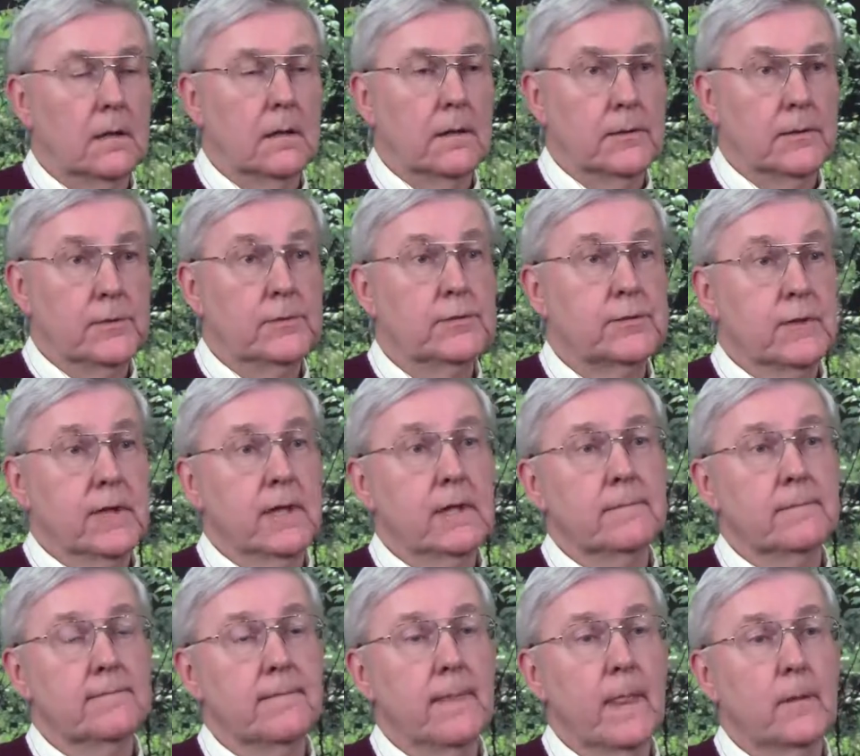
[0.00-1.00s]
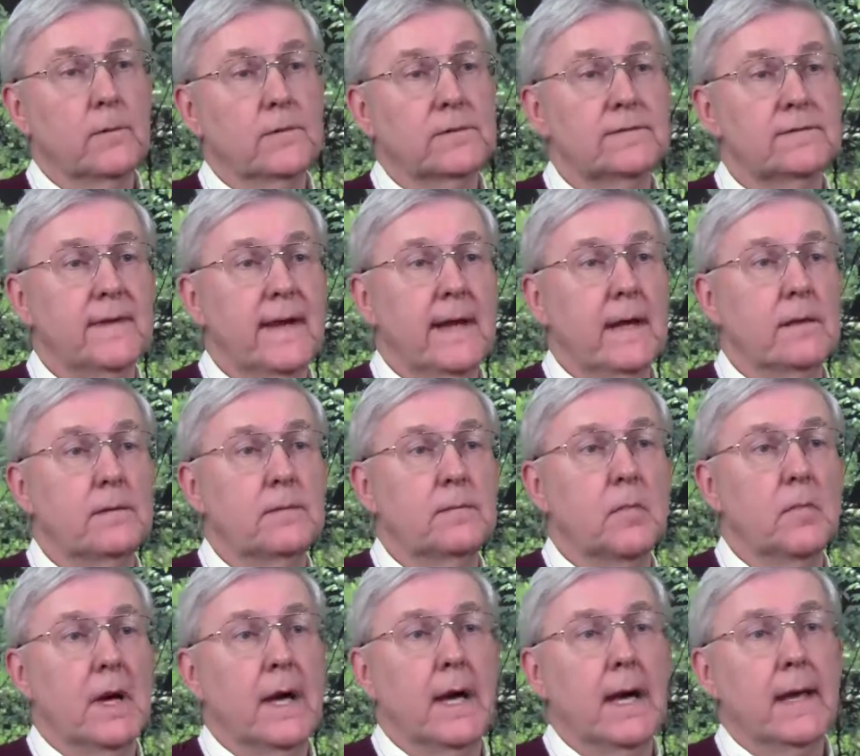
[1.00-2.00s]
a nutria was found
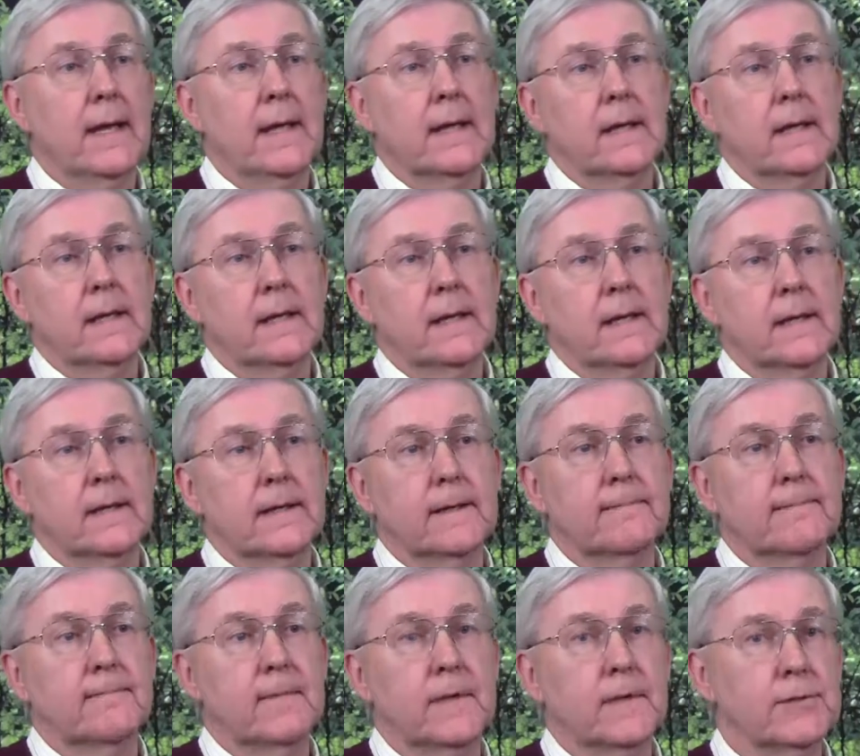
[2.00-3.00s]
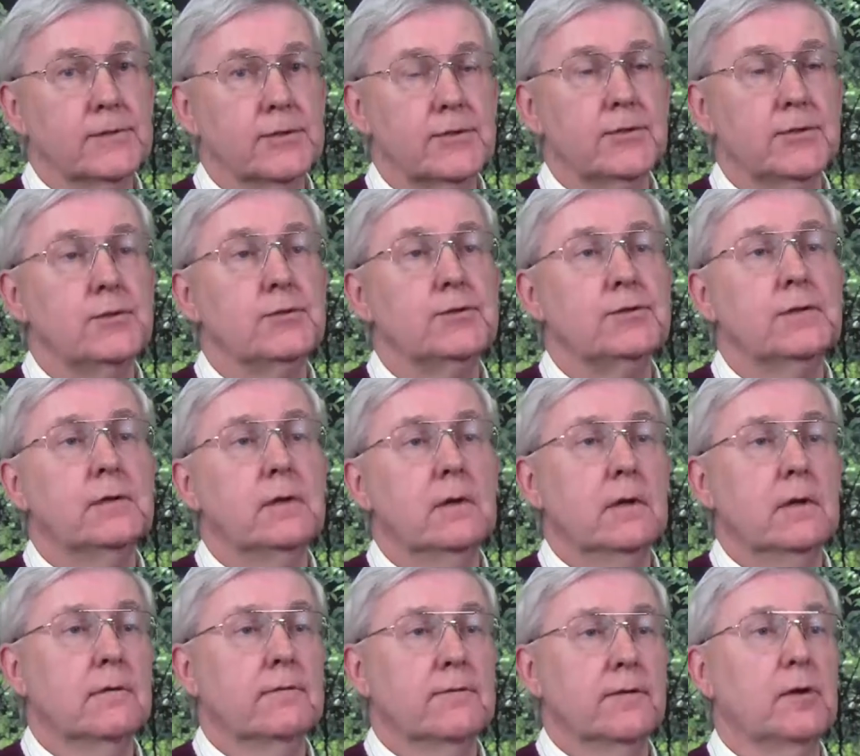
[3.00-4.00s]
by an astute
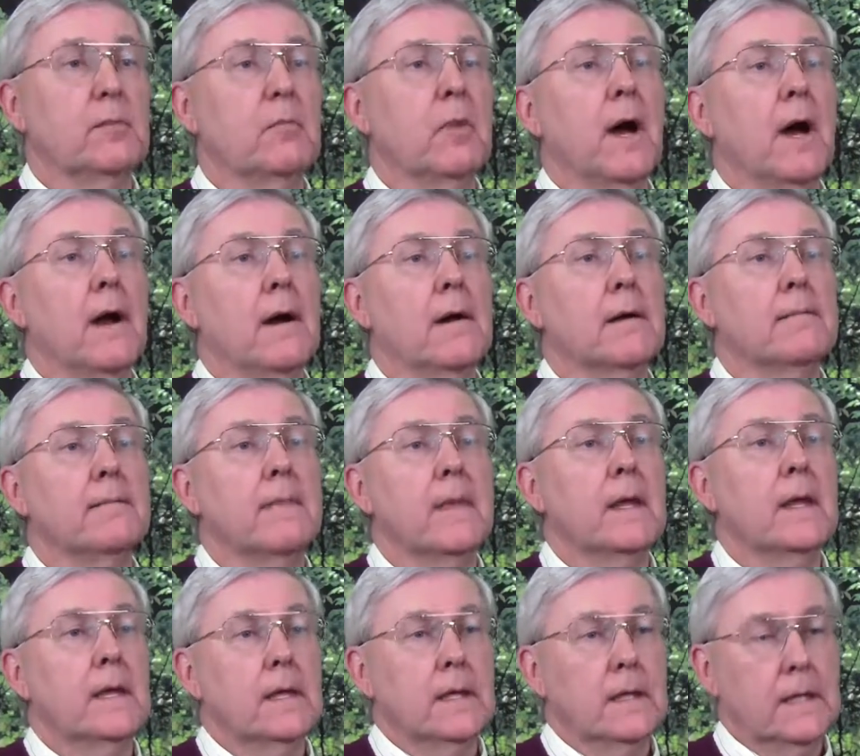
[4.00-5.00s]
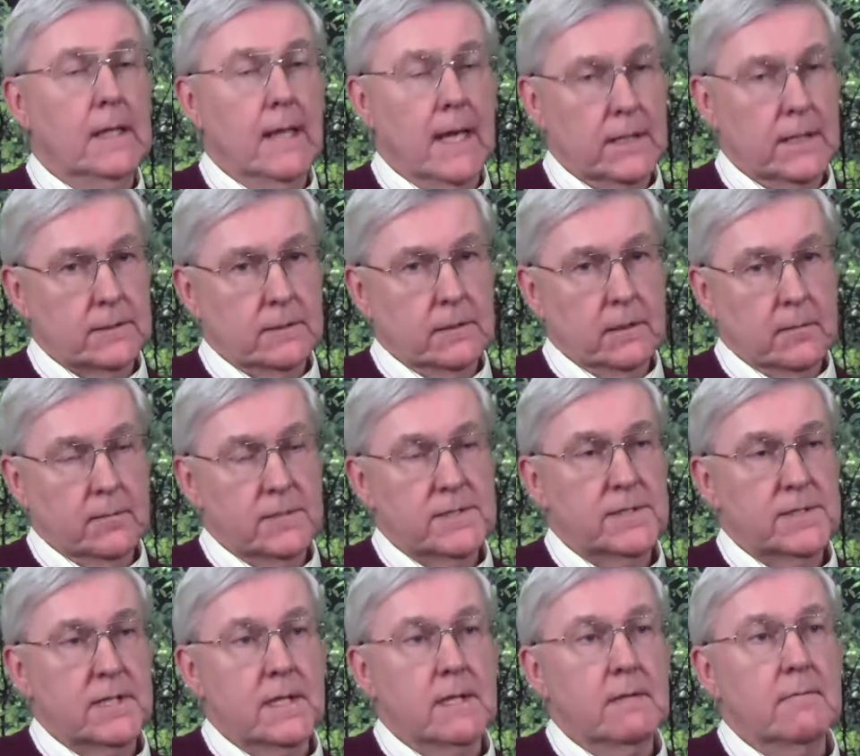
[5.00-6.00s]
fur buyer. He actually
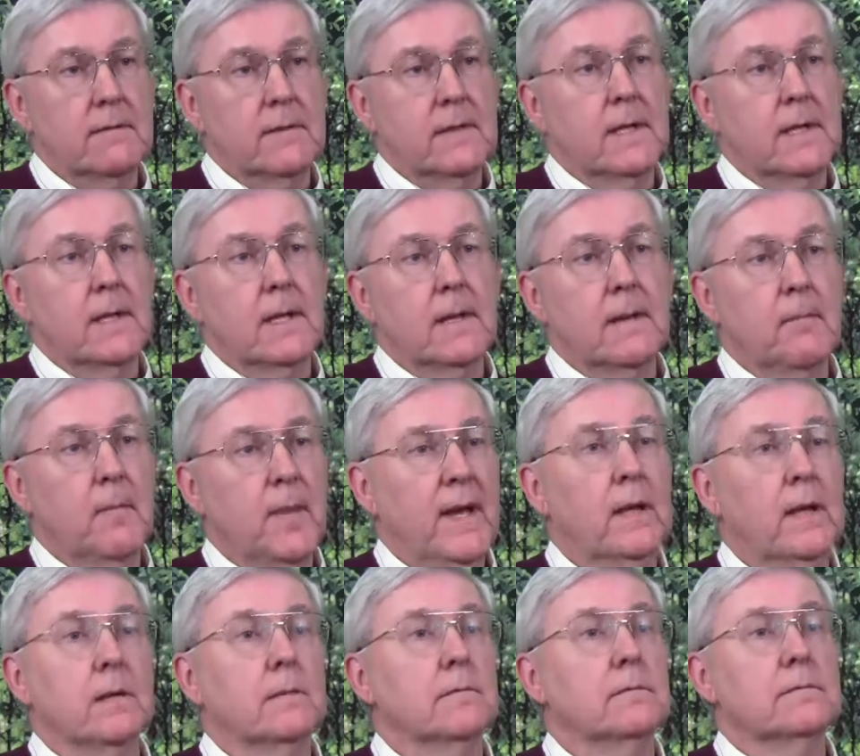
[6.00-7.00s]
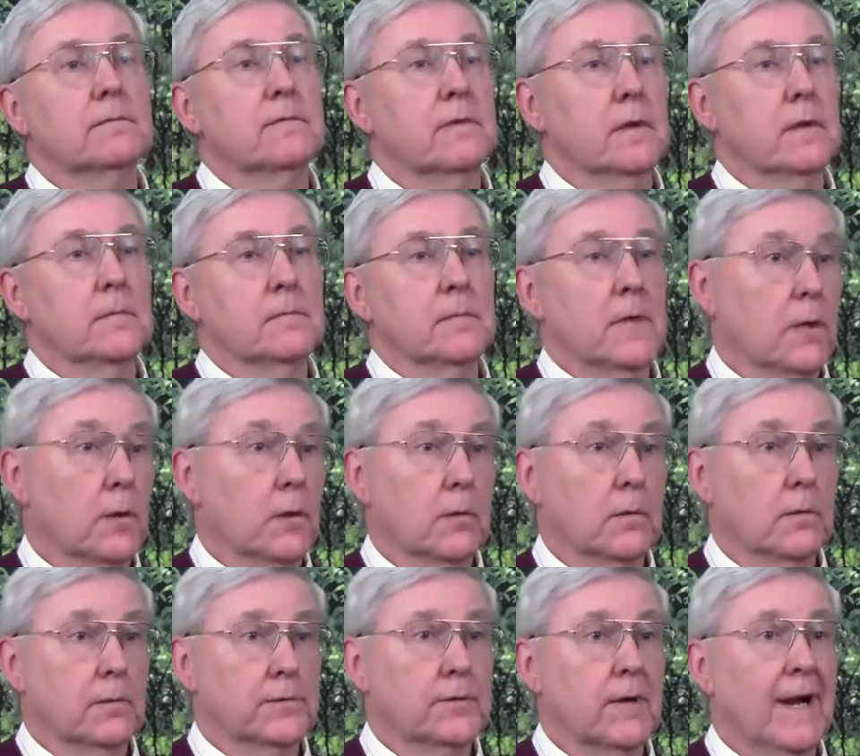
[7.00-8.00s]
received the pelt from a
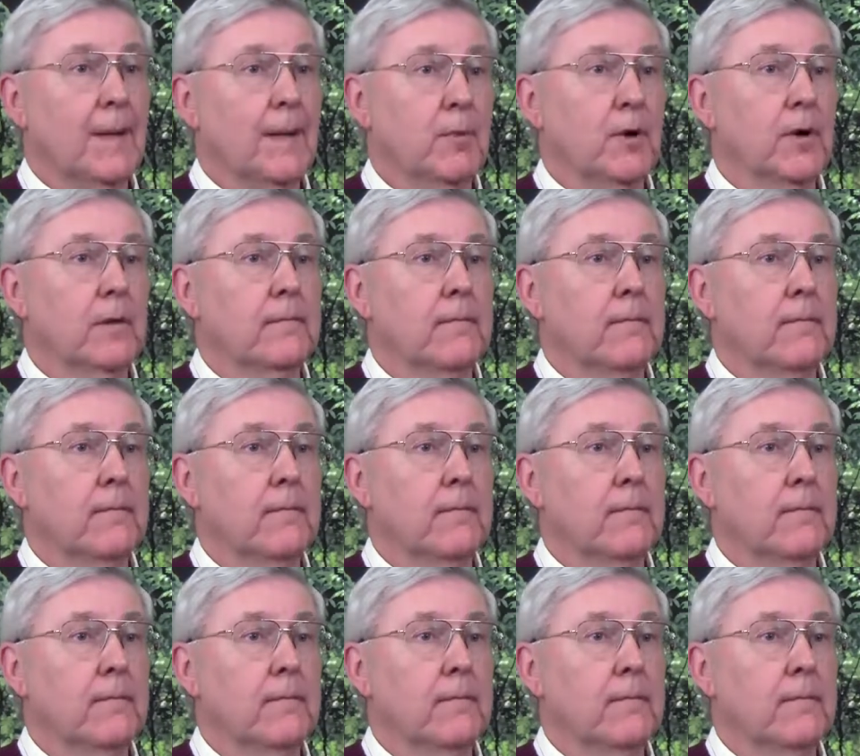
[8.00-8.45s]
local trapper